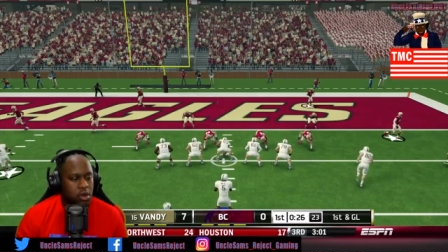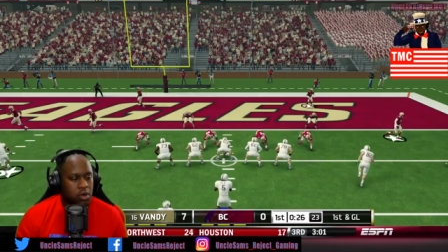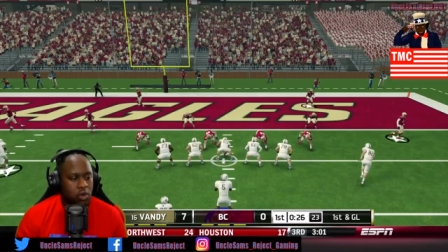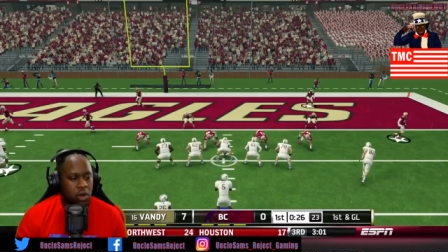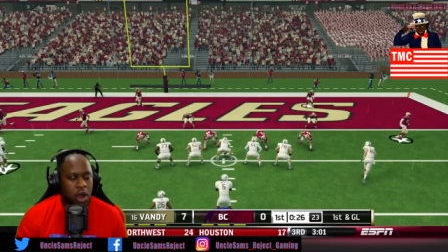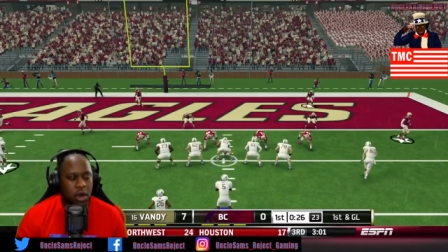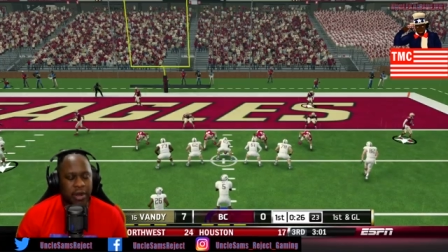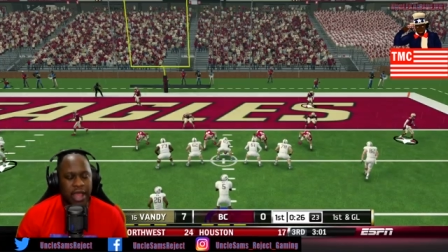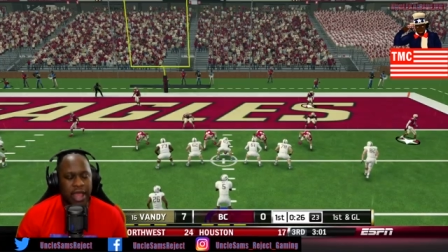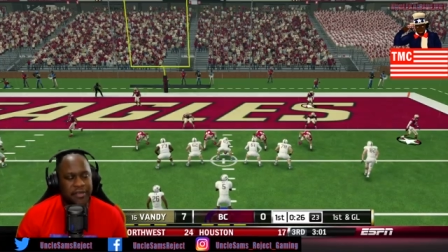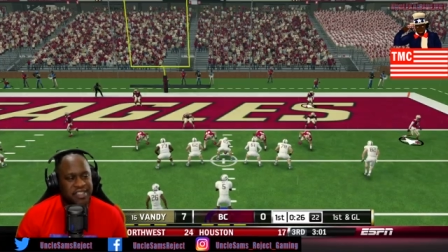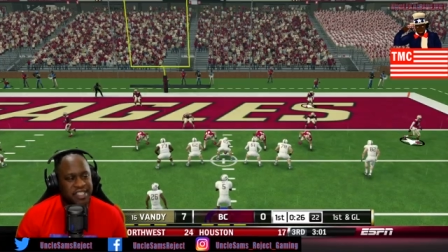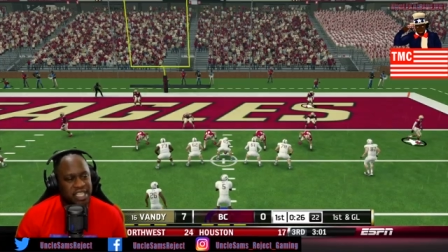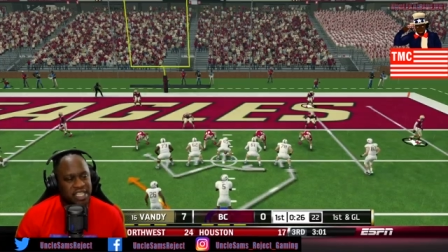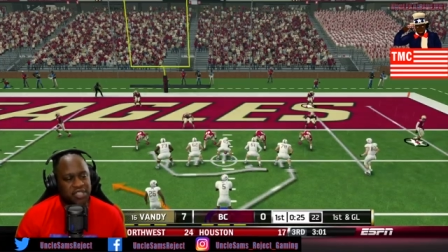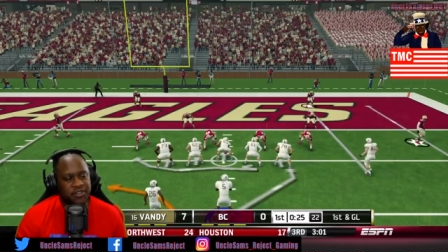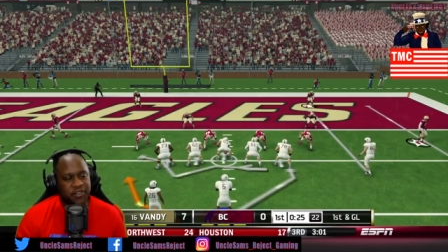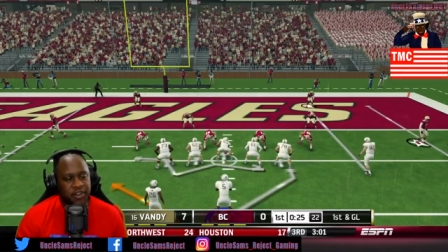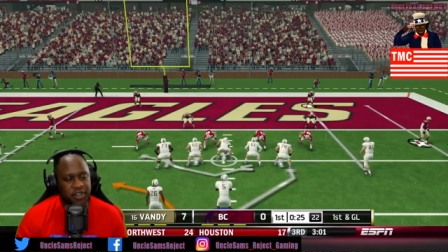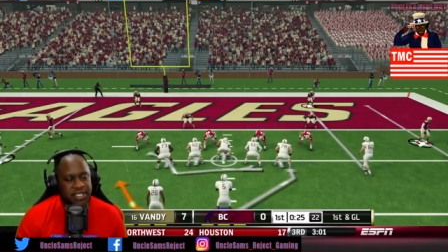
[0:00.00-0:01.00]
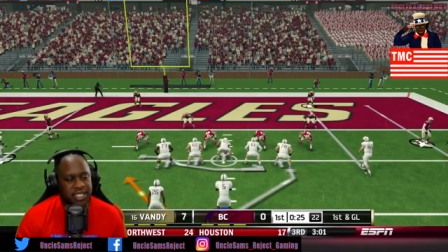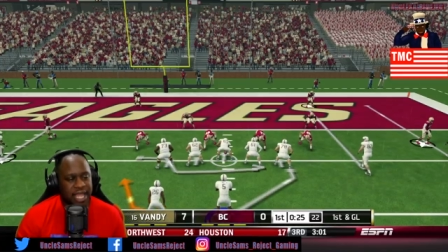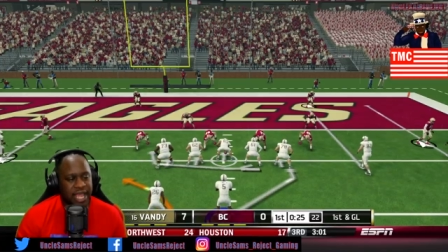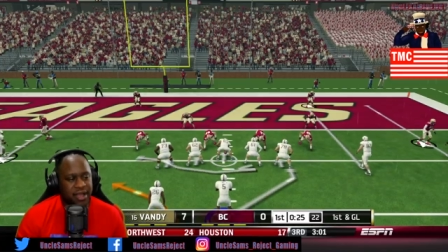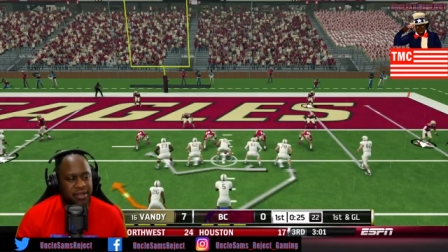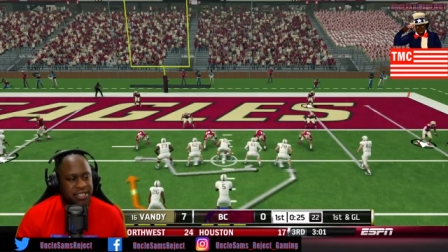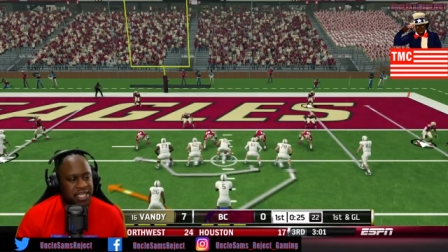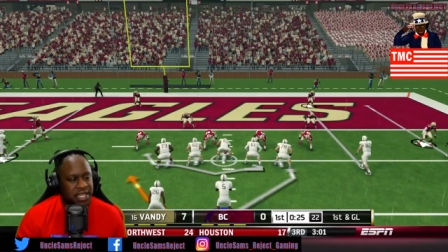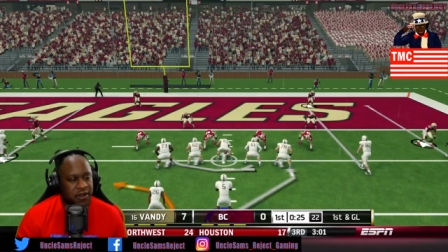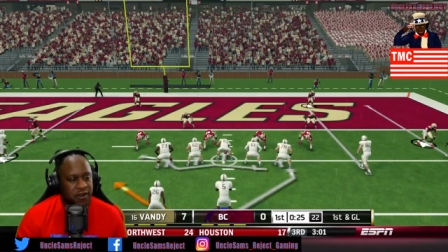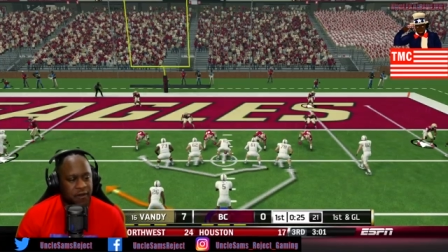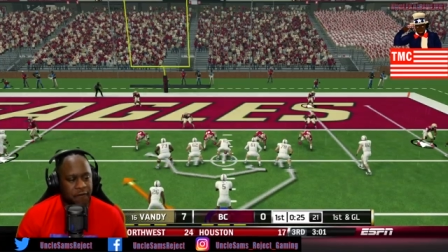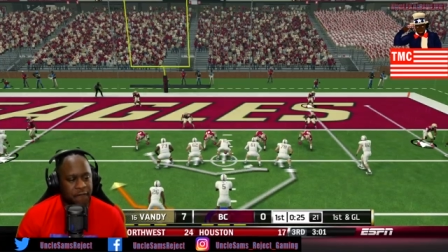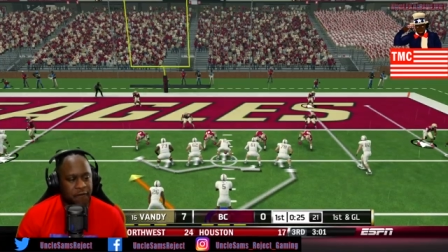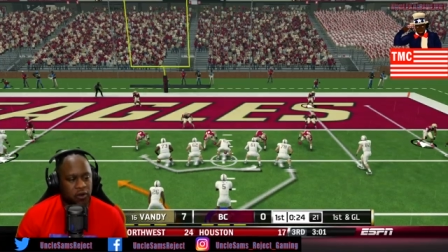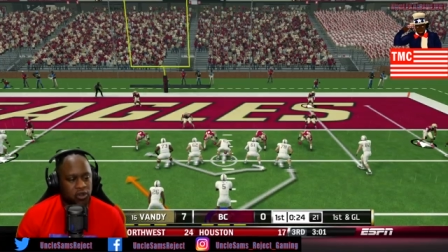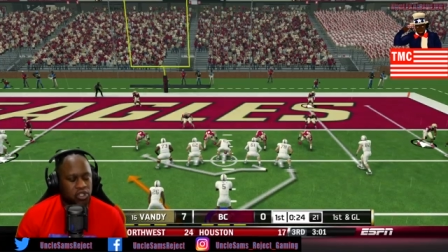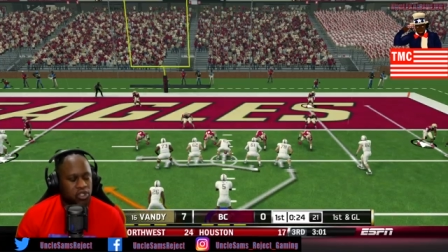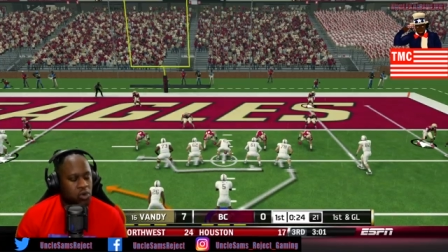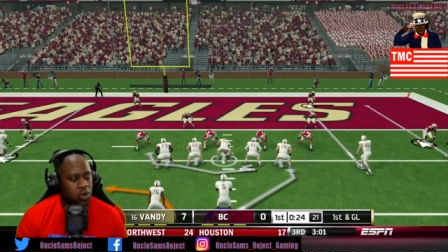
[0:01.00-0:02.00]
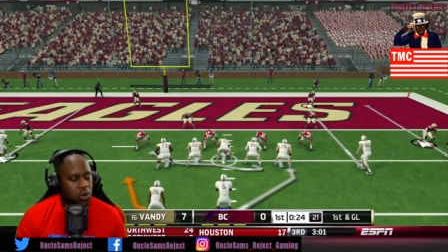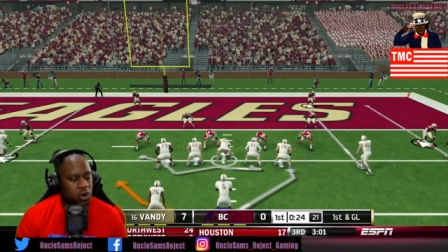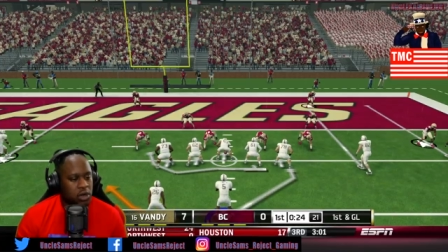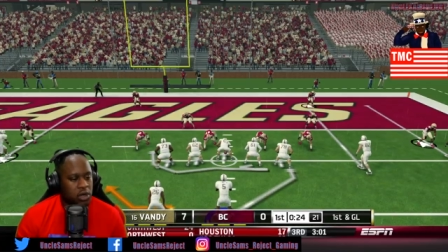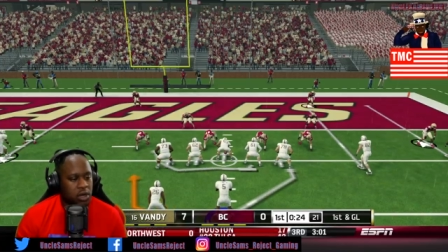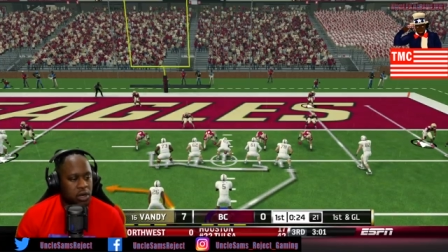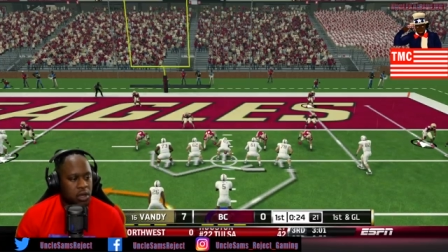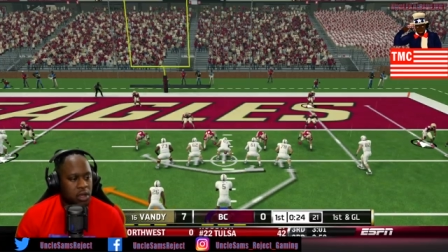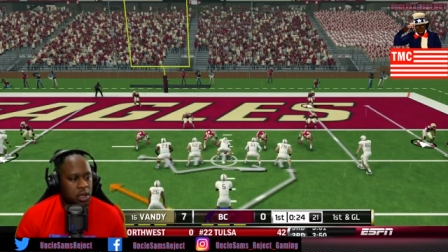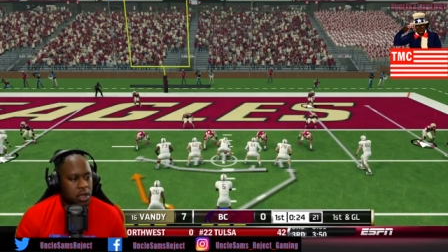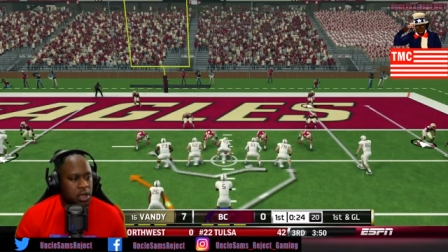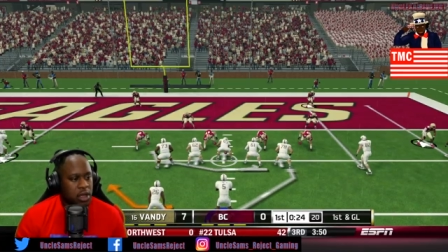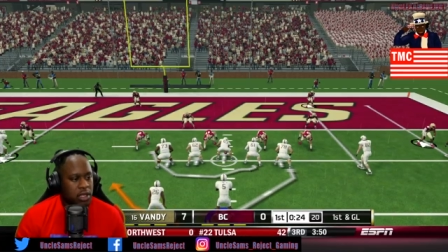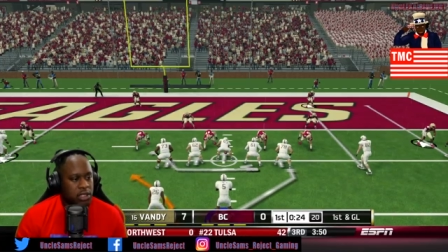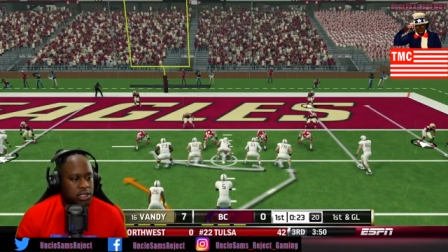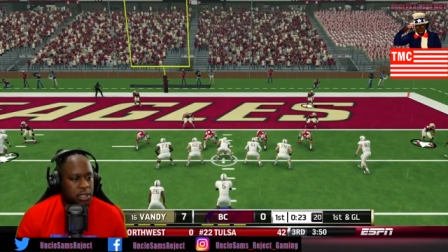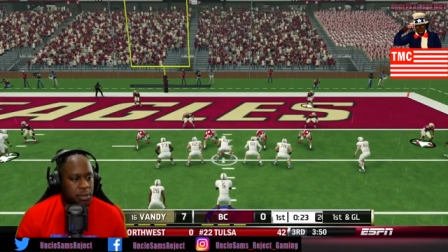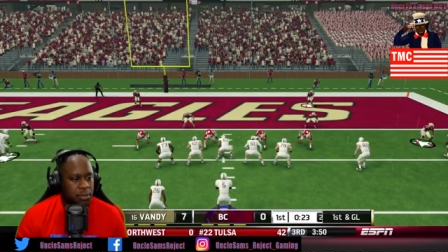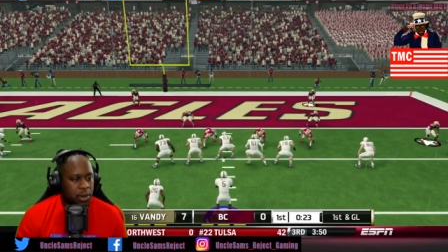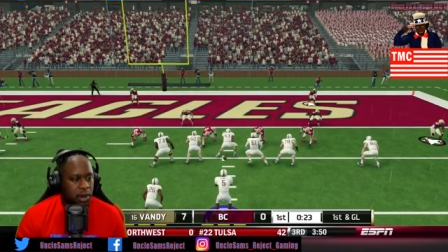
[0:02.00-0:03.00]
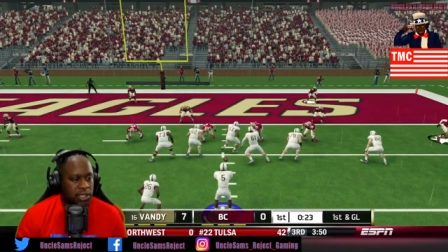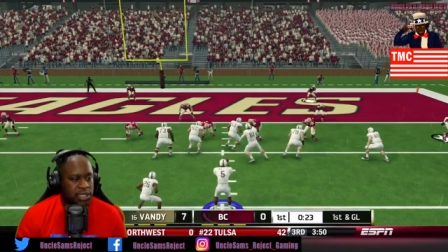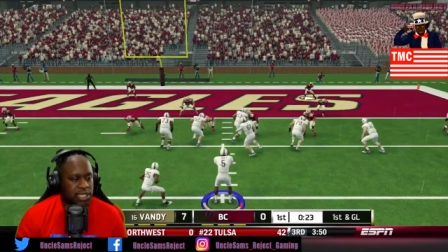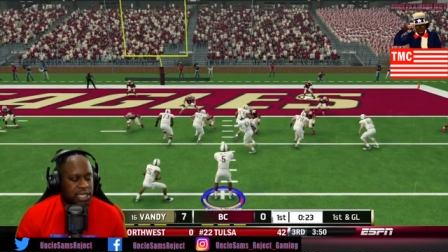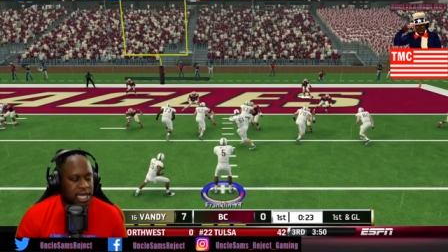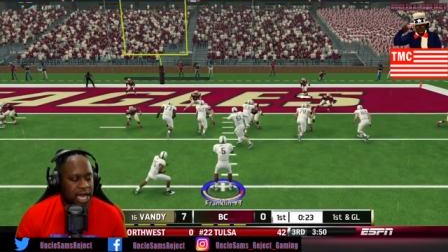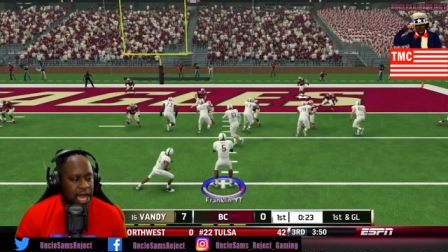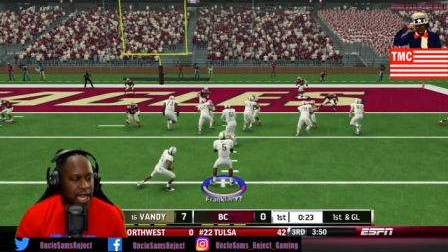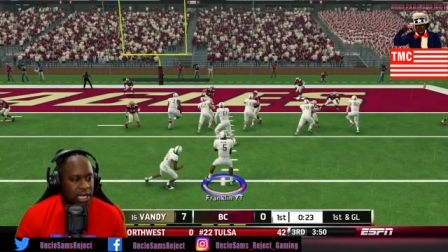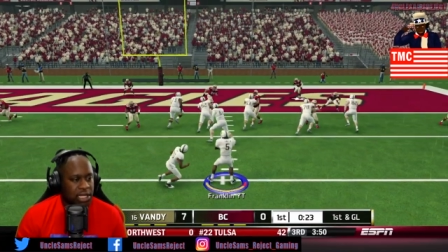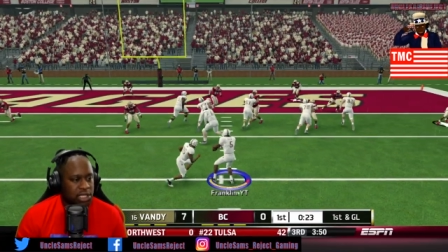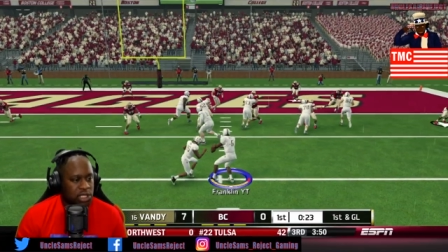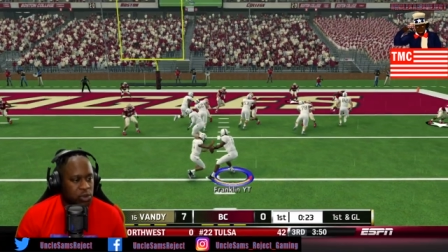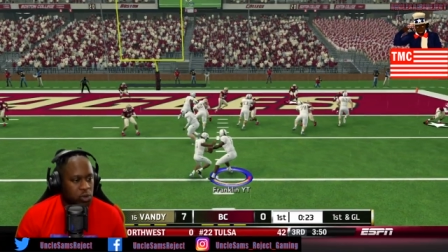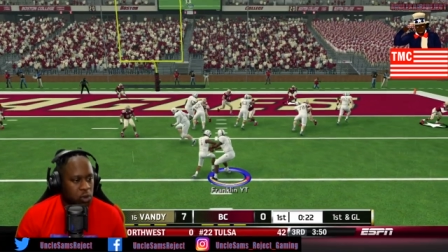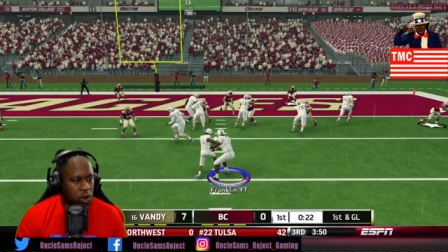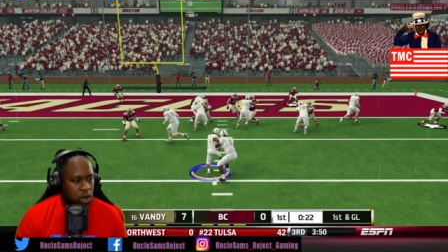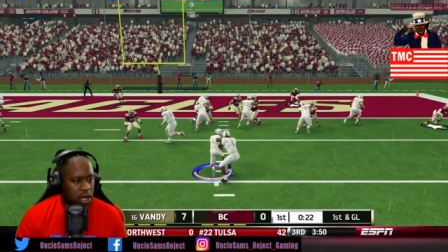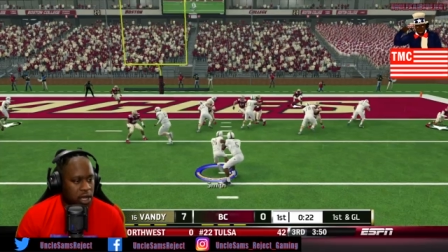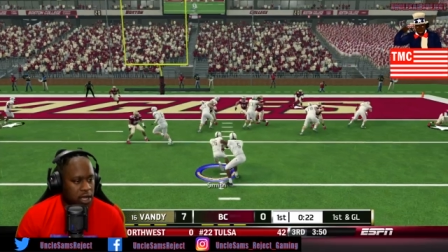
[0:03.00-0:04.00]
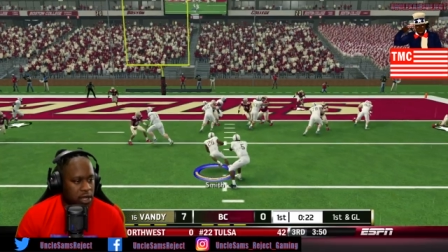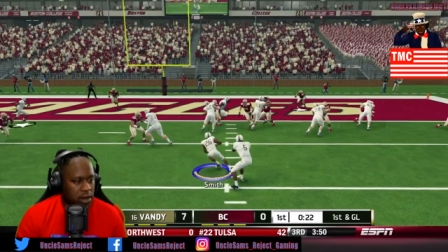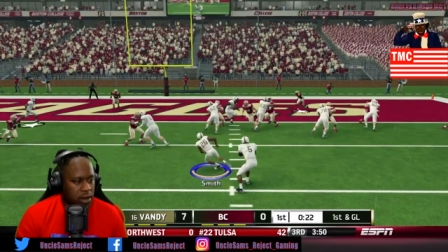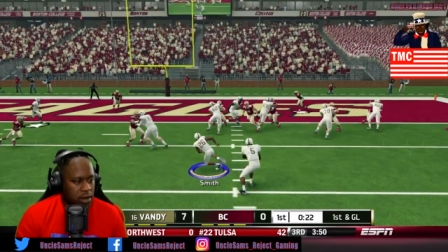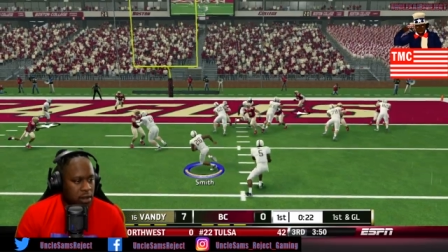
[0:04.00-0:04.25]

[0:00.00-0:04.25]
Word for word: We already have six first downs here in the first quarter to Boston College's one.